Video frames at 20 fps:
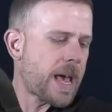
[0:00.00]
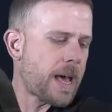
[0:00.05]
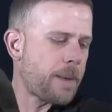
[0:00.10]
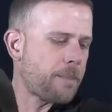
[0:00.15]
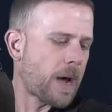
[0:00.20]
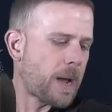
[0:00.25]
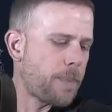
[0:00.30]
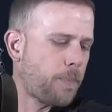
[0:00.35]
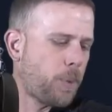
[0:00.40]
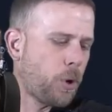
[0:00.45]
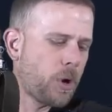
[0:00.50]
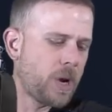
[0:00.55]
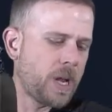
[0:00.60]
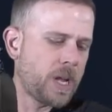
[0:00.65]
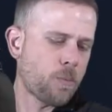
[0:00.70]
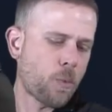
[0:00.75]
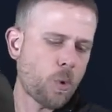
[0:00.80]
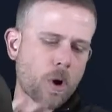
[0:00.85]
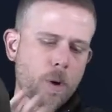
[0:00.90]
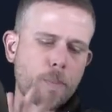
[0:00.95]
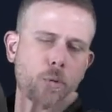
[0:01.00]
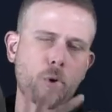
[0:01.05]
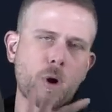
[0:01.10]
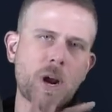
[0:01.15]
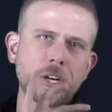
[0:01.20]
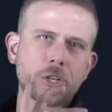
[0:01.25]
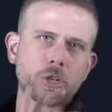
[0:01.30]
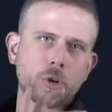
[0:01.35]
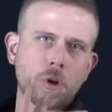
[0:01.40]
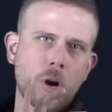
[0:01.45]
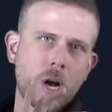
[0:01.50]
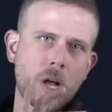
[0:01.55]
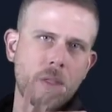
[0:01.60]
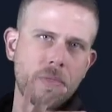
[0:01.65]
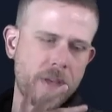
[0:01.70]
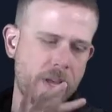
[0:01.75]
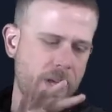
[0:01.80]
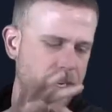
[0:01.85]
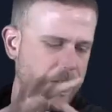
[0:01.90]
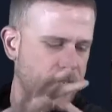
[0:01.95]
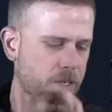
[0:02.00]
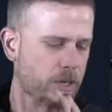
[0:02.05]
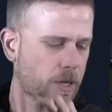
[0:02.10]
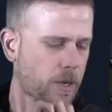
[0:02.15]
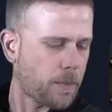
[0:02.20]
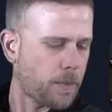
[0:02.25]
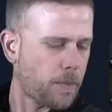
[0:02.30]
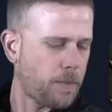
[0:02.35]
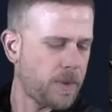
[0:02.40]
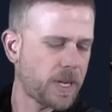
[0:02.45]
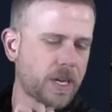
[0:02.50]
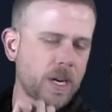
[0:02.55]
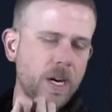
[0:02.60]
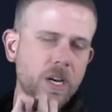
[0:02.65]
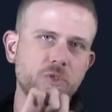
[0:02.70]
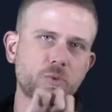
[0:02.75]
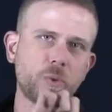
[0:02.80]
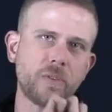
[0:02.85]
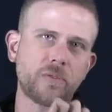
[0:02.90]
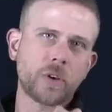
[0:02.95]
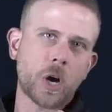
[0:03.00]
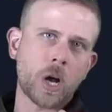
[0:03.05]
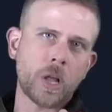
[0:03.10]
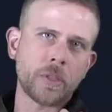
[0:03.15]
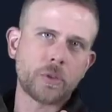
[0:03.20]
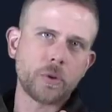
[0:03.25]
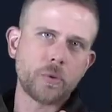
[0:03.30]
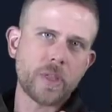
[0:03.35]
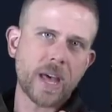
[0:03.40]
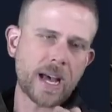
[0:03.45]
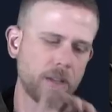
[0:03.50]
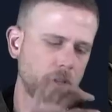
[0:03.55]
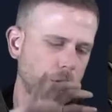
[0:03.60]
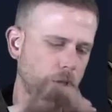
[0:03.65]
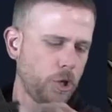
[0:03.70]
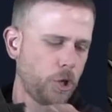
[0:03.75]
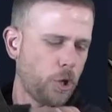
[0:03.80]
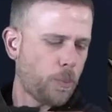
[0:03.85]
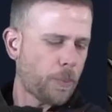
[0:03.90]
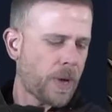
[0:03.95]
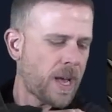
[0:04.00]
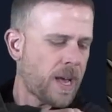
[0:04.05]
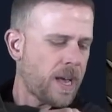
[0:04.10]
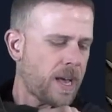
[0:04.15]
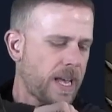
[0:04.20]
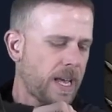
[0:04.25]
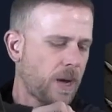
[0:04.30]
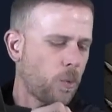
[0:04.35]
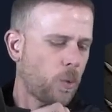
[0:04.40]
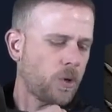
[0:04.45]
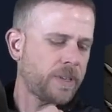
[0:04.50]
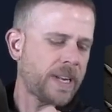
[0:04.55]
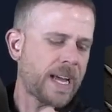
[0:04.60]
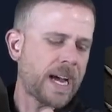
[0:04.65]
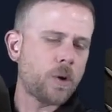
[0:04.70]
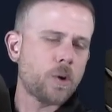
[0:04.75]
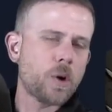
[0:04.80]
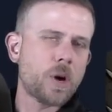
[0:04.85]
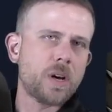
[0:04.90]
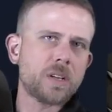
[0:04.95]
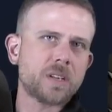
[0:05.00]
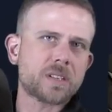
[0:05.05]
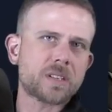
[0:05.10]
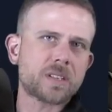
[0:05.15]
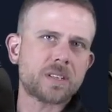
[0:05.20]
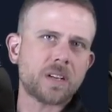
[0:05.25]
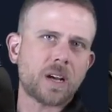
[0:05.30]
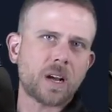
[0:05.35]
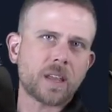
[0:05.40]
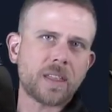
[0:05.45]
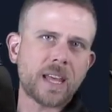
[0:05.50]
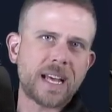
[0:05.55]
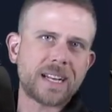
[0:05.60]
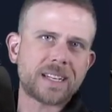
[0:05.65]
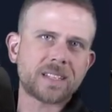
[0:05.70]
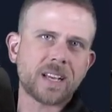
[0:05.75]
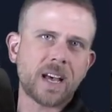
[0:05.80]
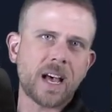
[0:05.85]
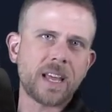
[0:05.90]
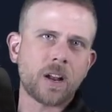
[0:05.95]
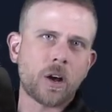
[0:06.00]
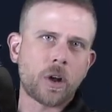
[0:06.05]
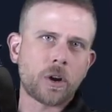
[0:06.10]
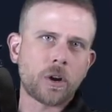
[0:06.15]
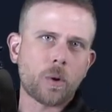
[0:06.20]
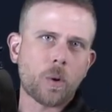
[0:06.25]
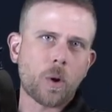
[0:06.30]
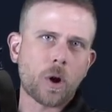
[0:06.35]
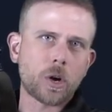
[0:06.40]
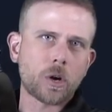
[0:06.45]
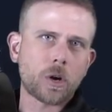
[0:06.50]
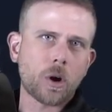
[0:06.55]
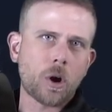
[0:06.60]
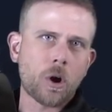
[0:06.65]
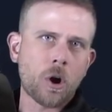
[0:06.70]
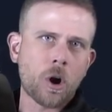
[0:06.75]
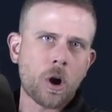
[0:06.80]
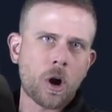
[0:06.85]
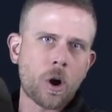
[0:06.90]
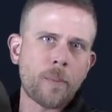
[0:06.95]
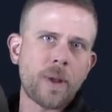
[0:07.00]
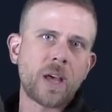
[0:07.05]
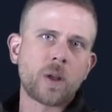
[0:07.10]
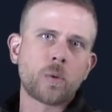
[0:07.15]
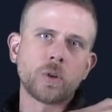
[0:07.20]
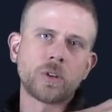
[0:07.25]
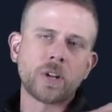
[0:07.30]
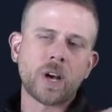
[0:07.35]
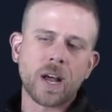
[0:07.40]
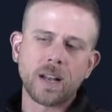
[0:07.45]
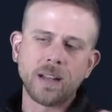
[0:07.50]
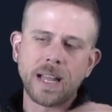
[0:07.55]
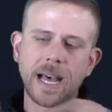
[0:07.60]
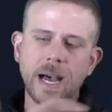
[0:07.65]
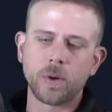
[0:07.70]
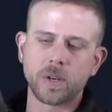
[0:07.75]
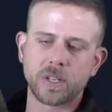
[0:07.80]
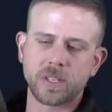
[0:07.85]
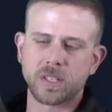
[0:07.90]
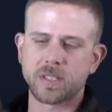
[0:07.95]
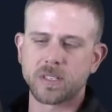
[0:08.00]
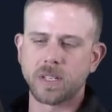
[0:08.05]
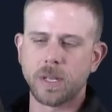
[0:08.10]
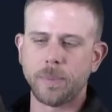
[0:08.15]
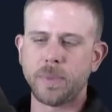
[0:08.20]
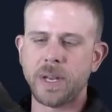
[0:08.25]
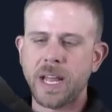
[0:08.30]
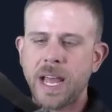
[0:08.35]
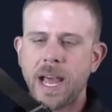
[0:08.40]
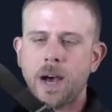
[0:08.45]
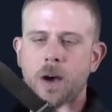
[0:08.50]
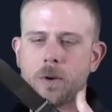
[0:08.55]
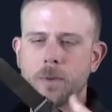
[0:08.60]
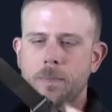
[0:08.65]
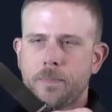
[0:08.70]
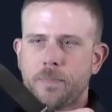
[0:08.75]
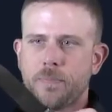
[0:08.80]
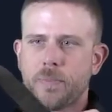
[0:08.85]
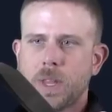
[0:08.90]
and by putting more pressure on this, because we've gone through that loop, it will now suck that tight onto our arm and will not allow it to slip down.